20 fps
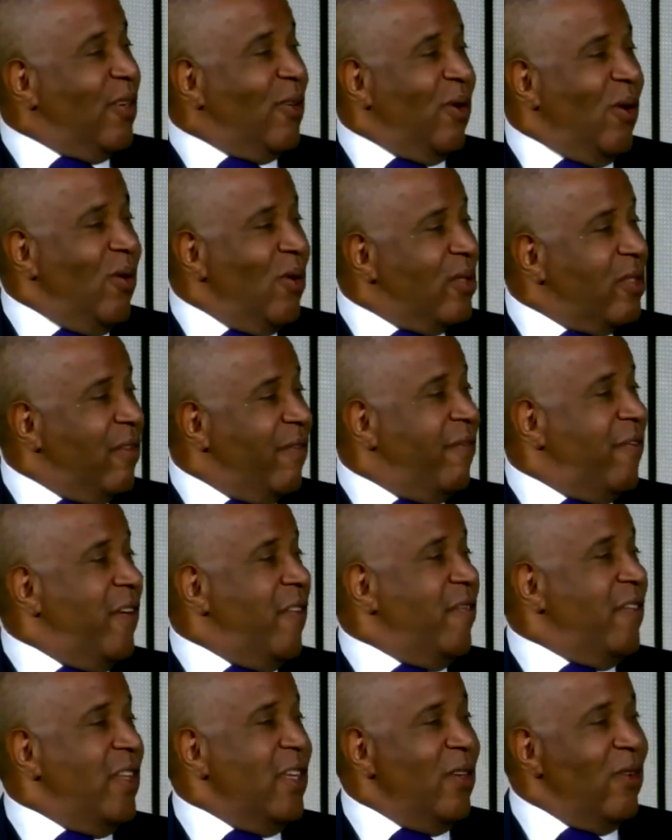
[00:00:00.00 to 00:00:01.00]
to grow it to
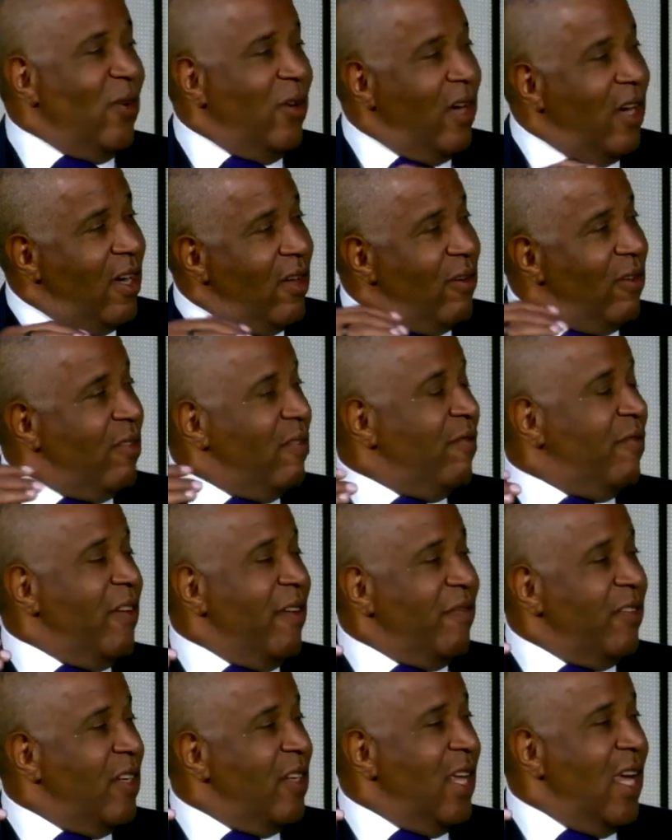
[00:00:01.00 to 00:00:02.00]
50 or
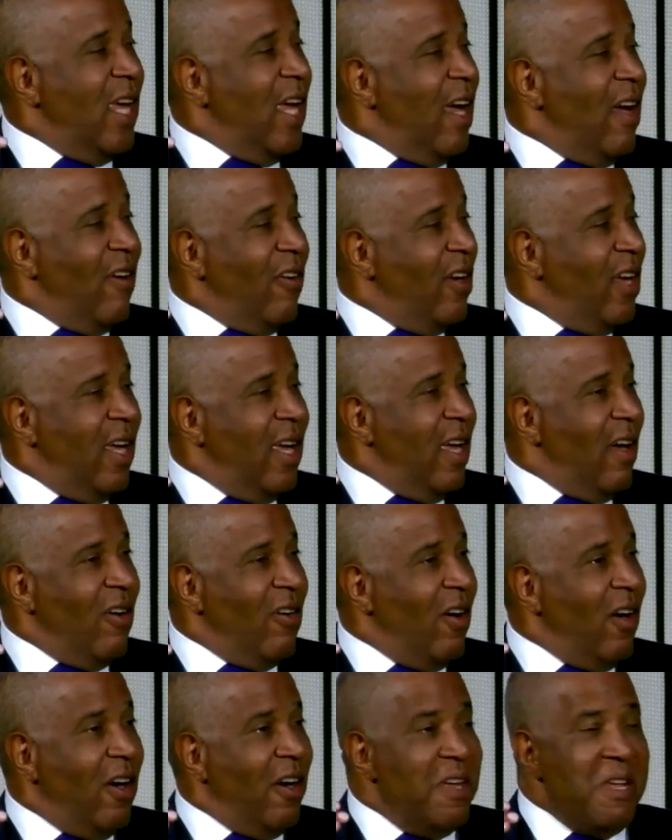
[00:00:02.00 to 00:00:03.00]
150 in
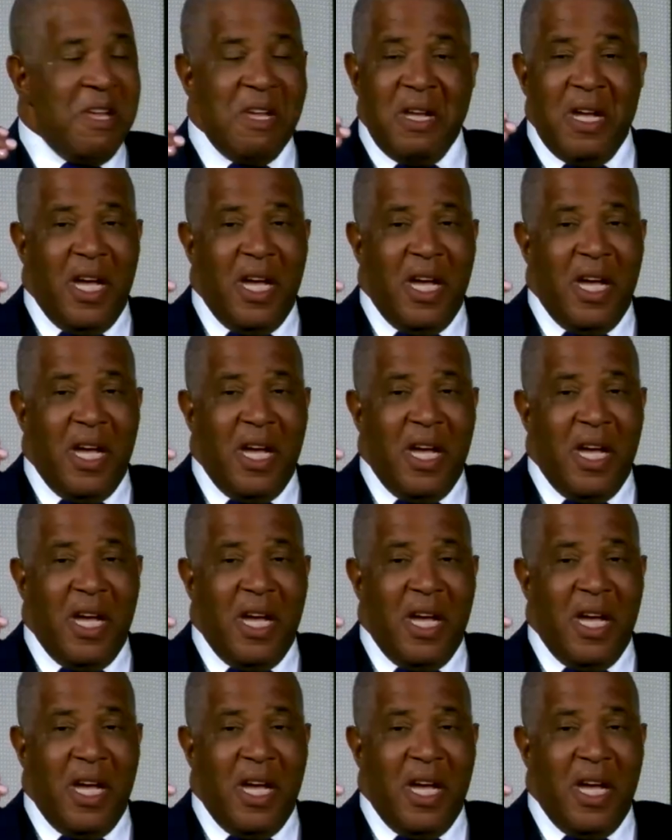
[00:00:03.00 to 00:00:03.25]
ARR